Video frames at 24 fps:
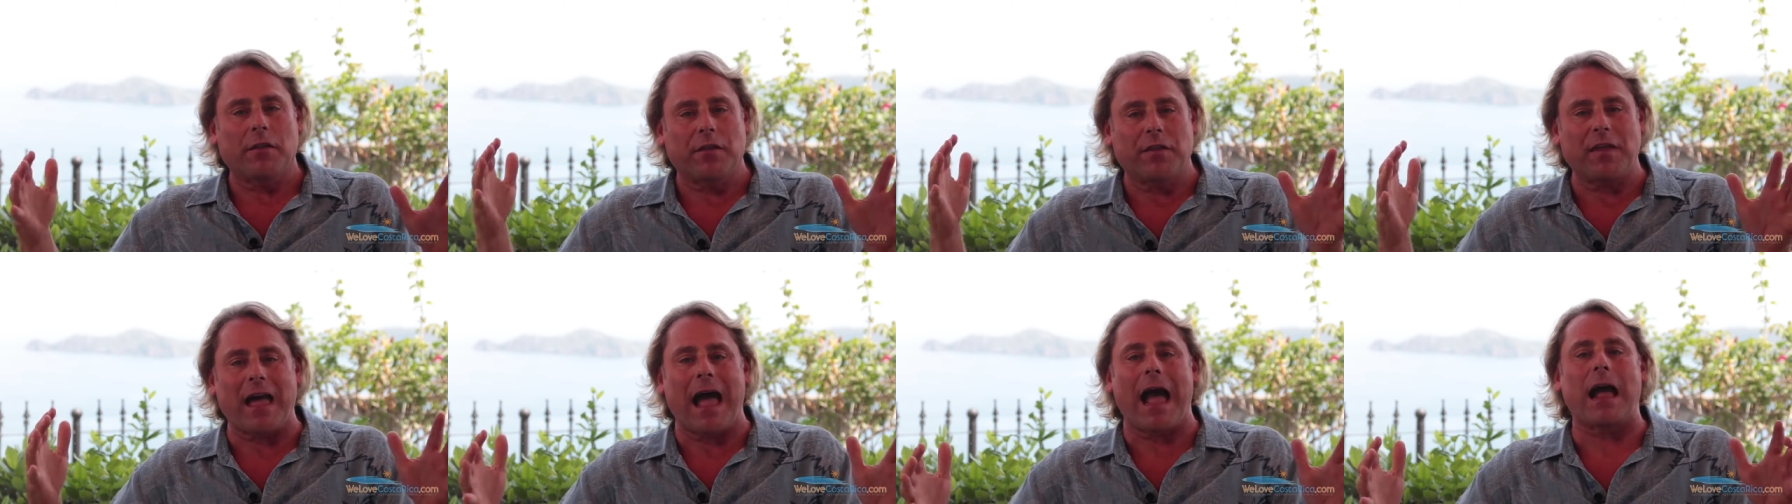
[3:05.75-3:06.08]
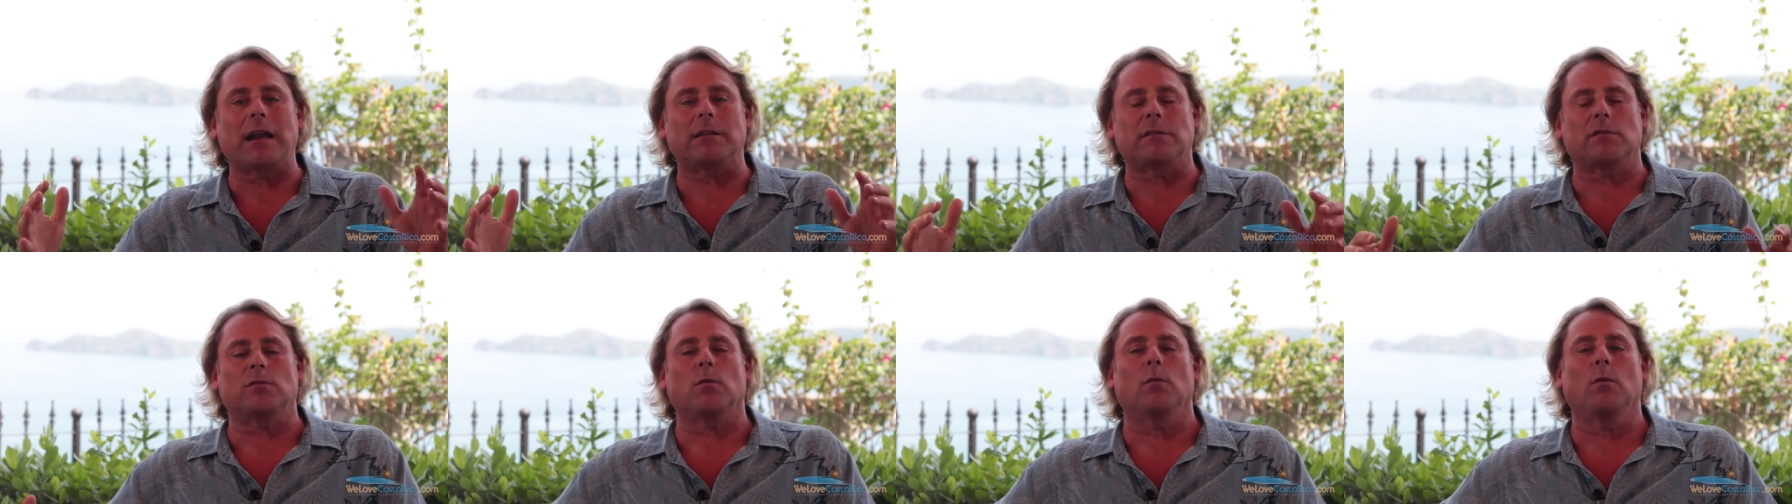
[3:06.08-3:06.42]

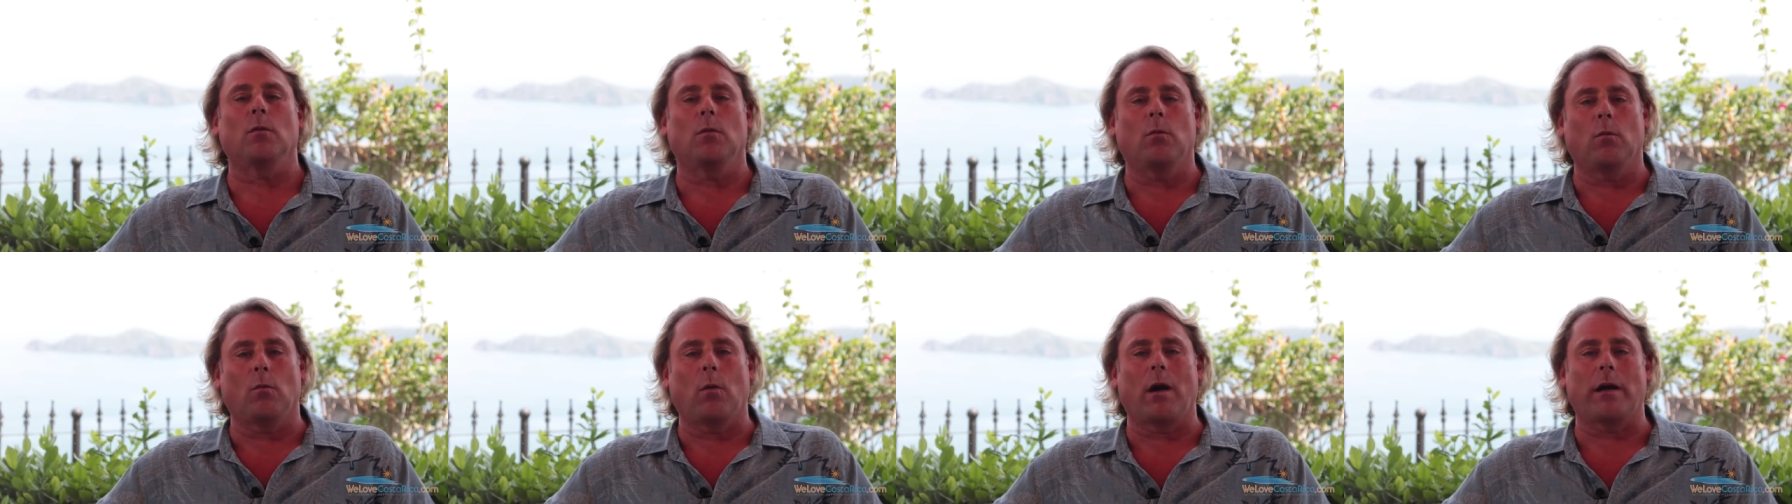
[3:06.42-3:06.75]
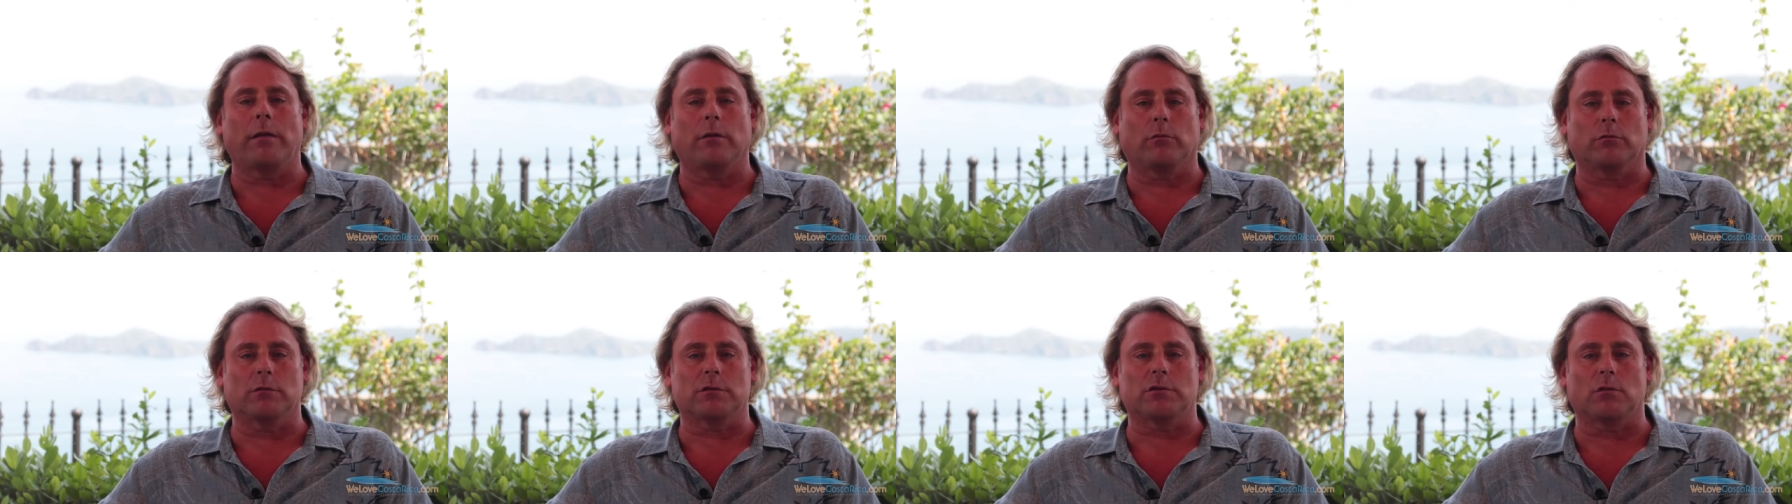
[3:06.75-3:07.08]
That's why
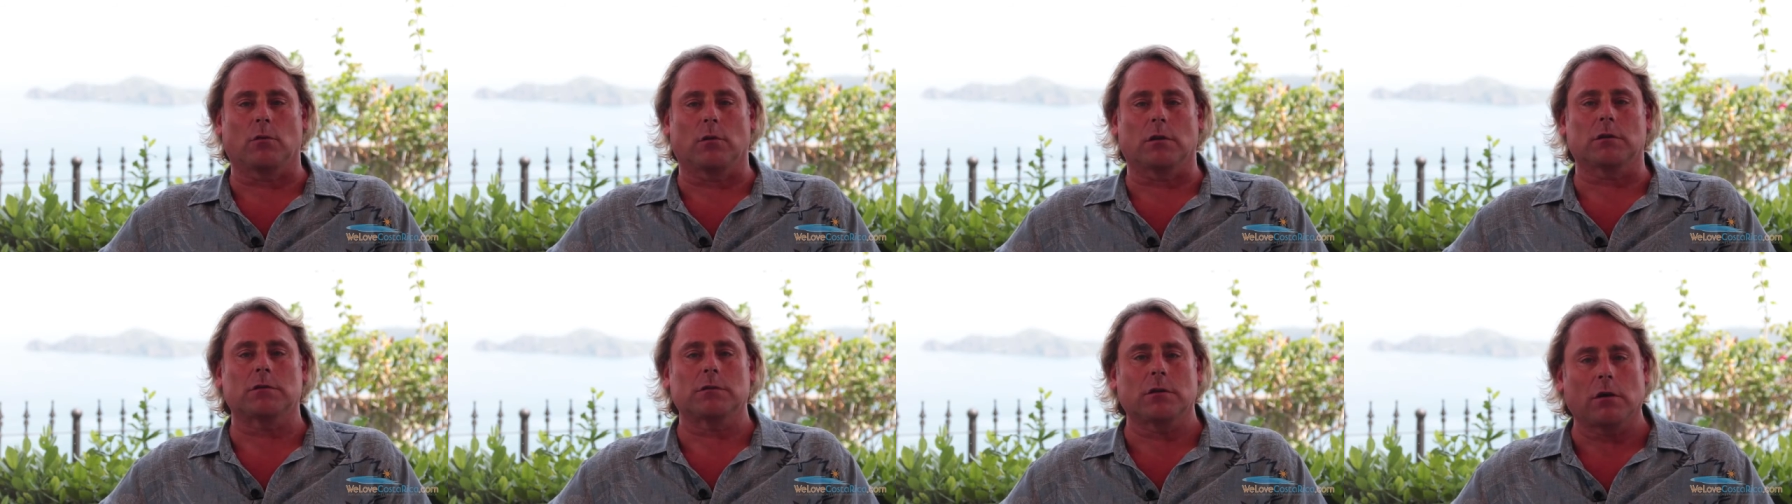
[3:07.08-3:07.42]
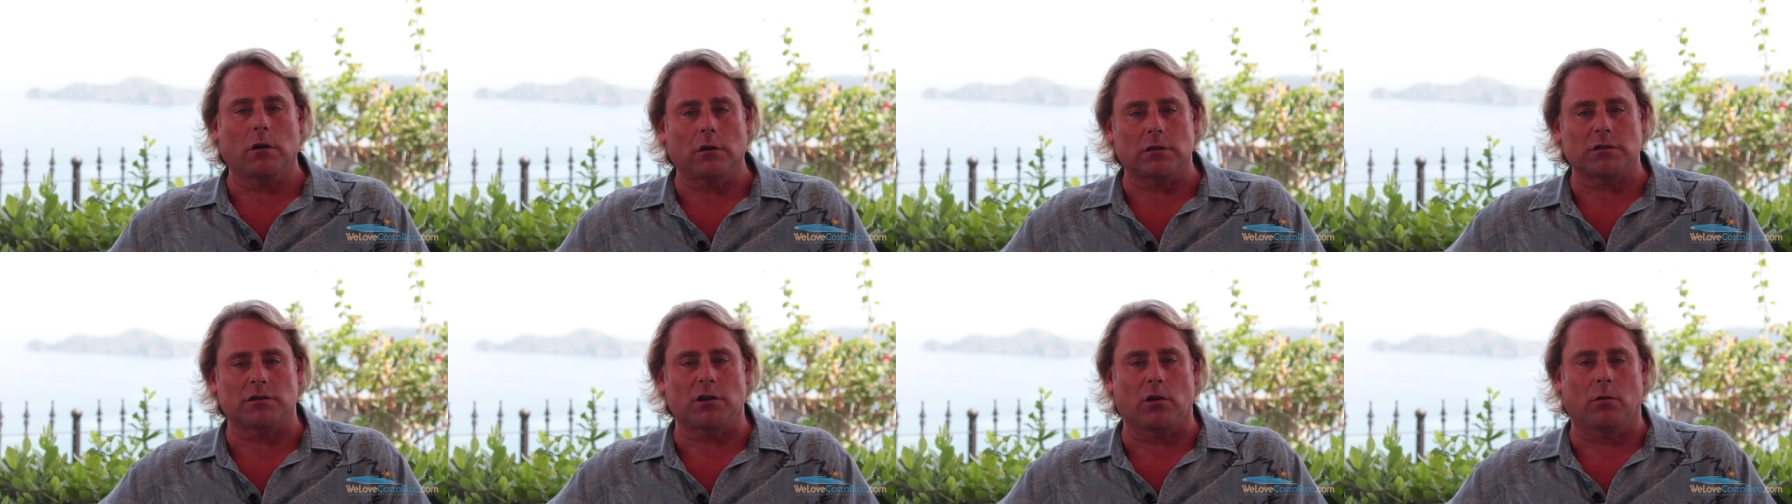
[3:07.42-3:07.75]
the resorts
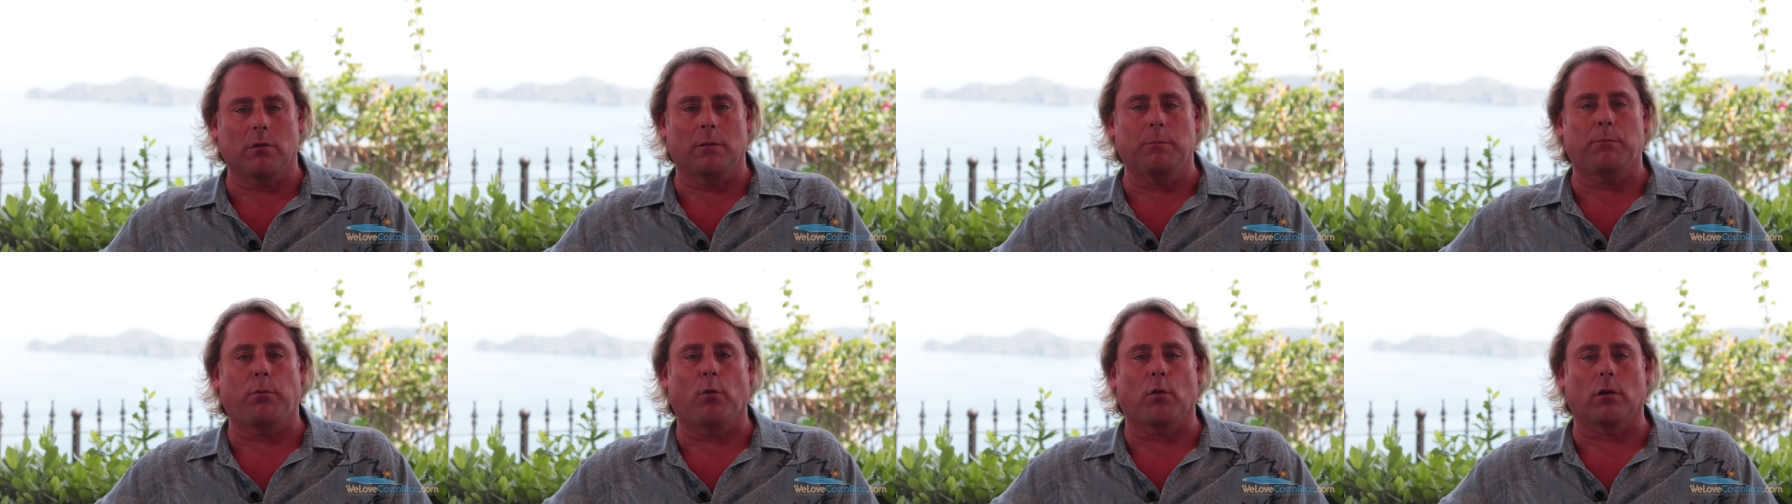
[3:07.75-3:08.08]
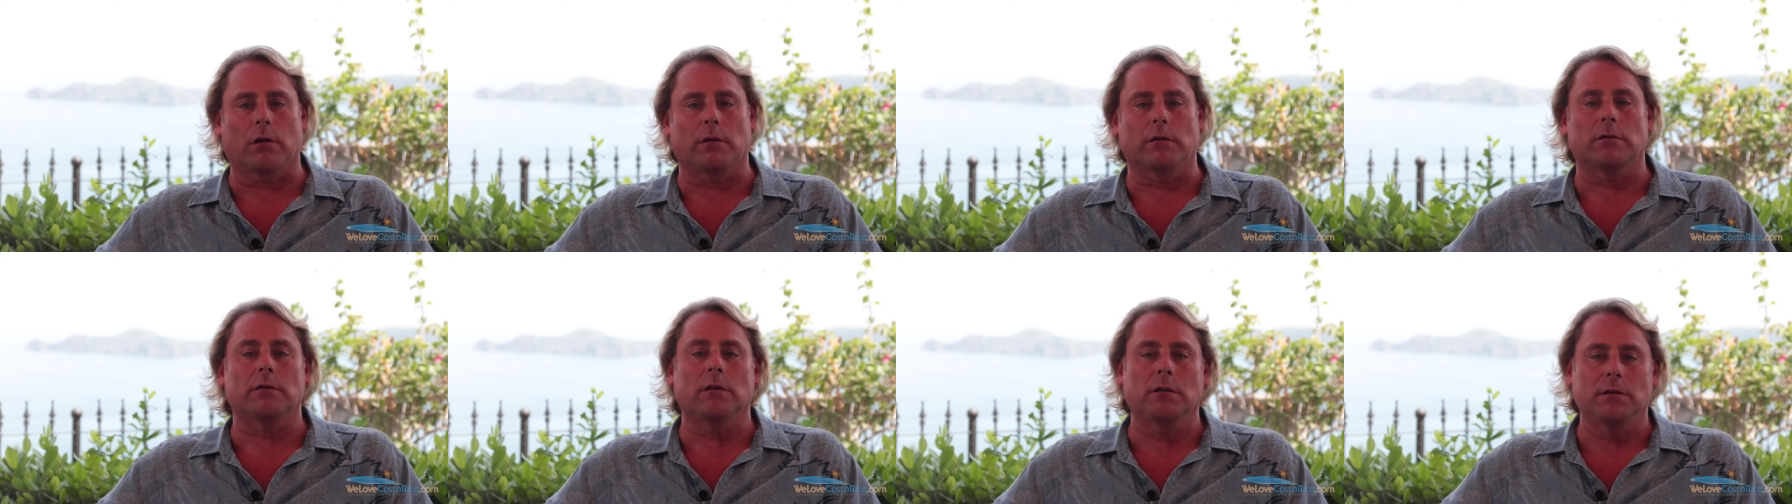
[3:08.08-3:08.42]
are so
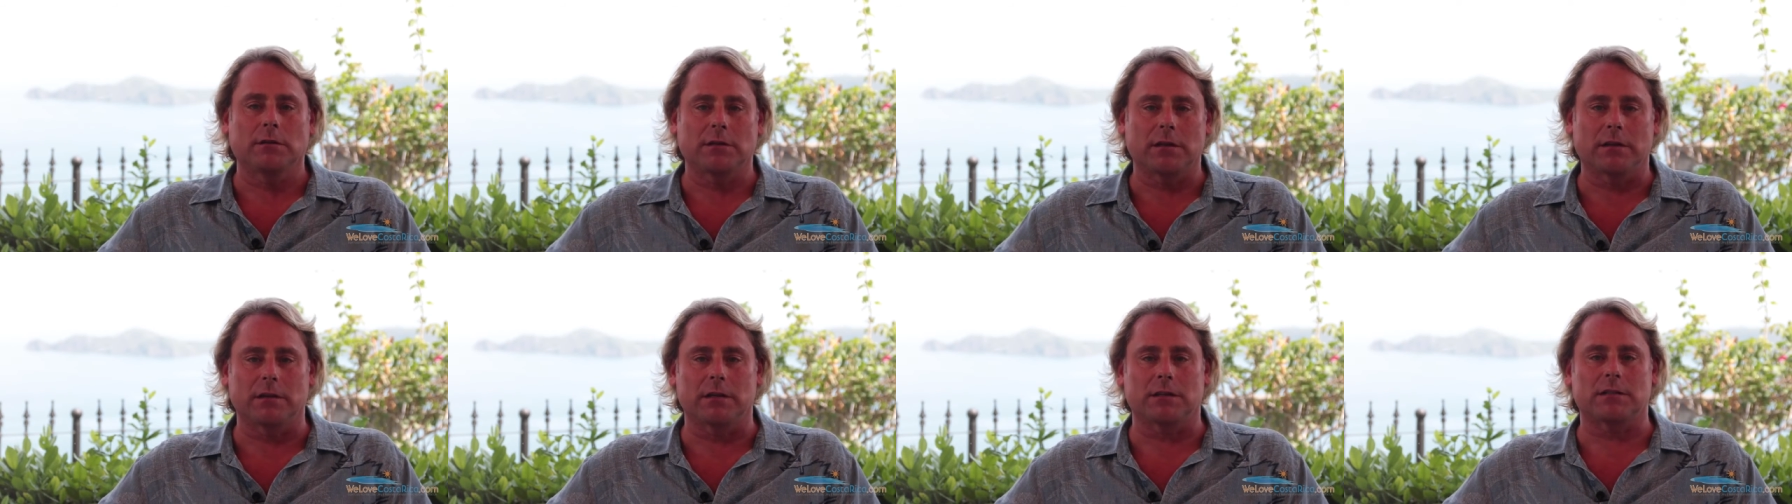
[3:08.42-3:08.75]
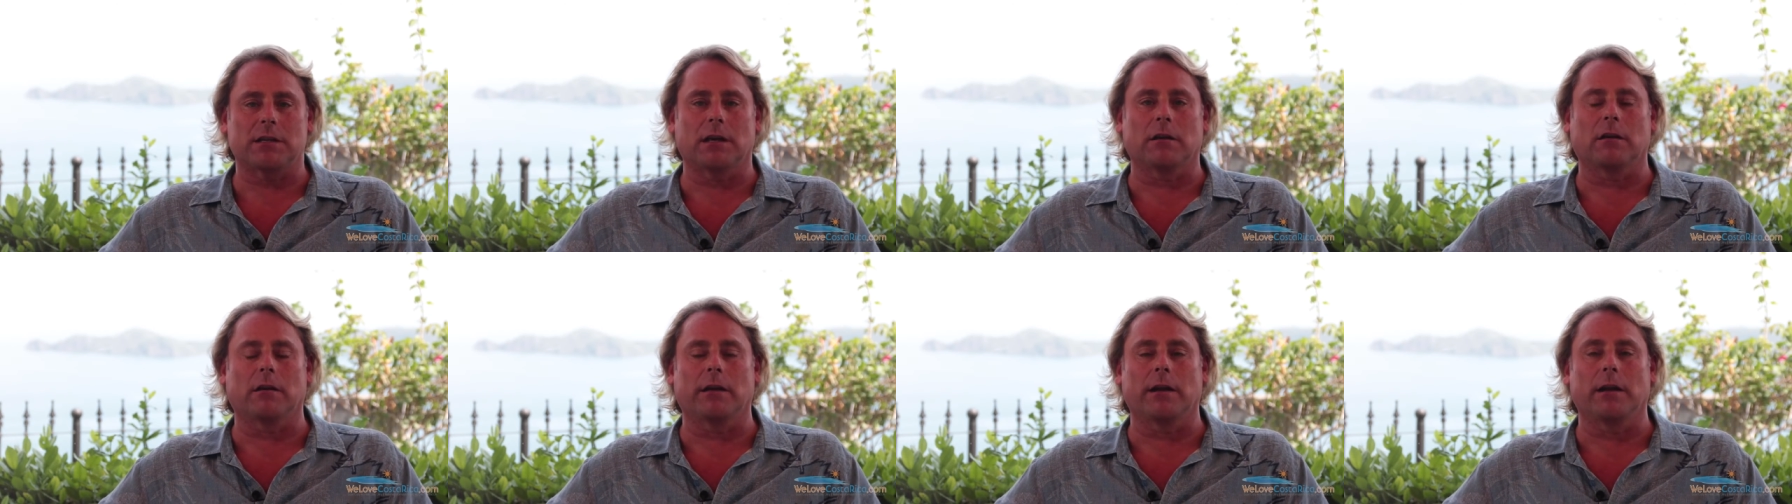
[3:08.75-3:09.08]
important for this
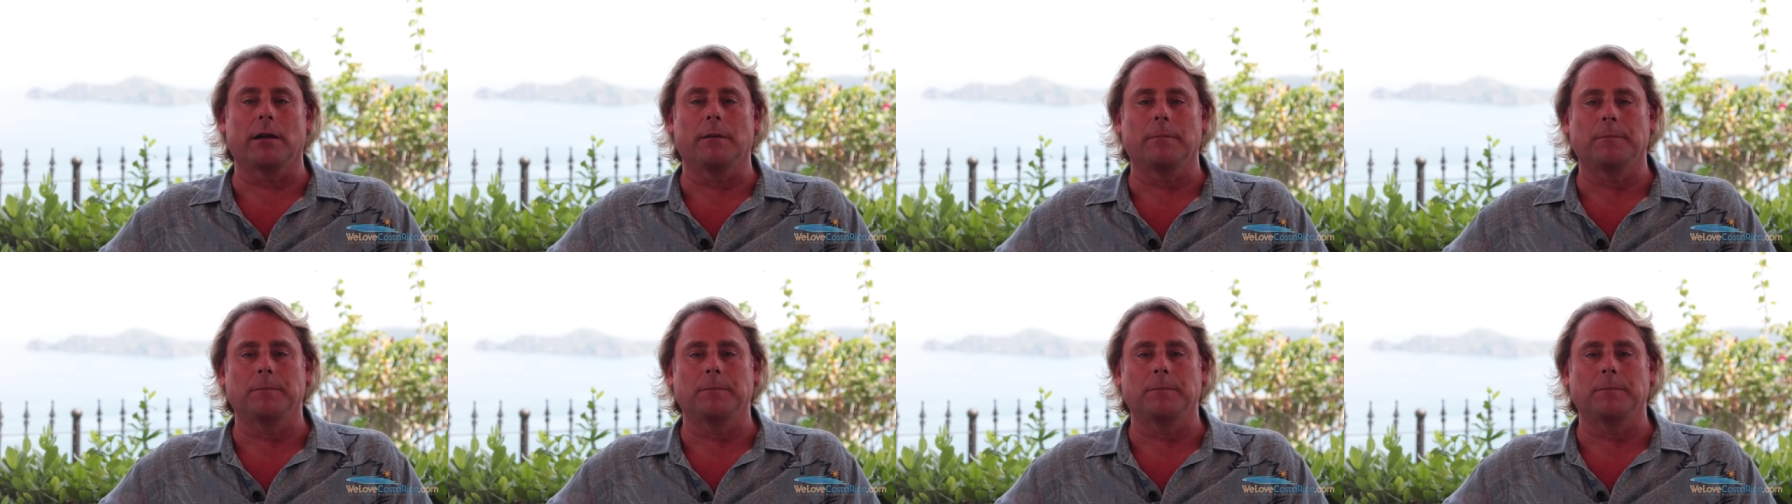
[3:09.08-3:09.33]
area.